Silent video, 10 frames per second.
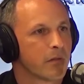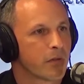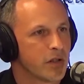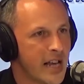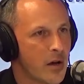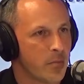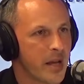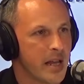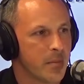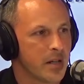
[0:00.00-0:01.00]
for down
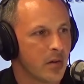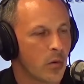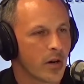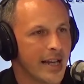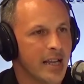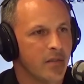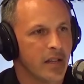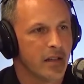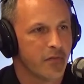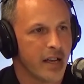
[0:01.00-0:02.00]
payment, or in
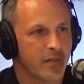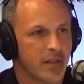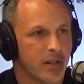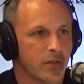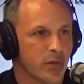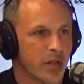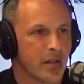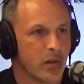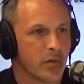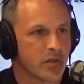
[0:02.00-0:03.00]
the event that you're doing
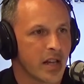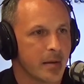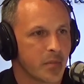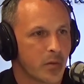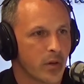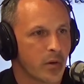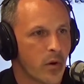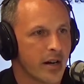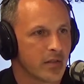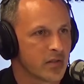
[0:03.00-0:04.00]
a loan type that
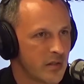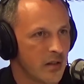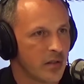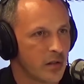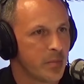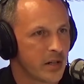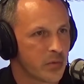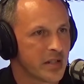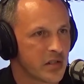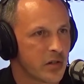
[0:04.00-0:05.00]
requires a little bit
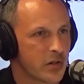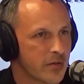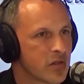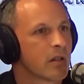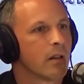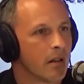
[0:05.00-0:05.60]
of reserves.